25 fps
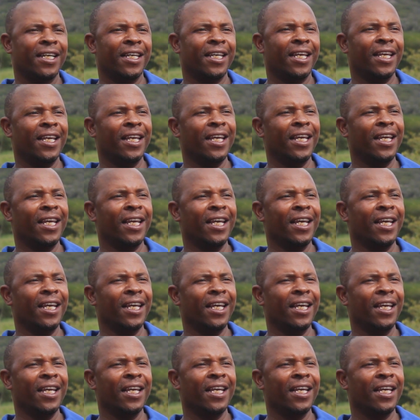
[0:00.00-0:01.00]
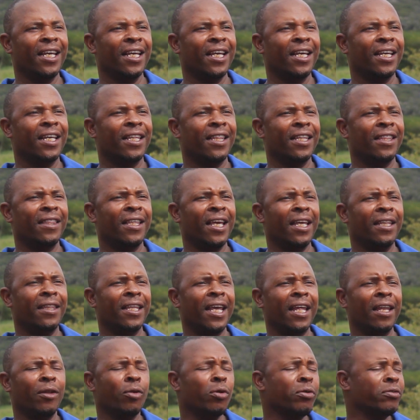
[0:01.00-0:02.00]
they
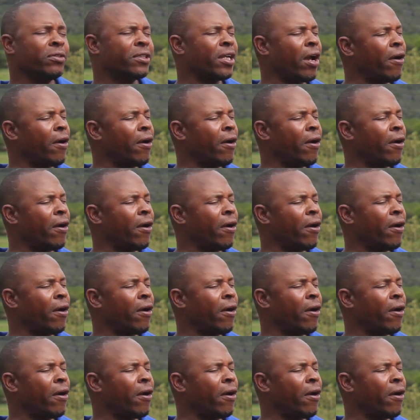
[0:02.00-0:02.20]
look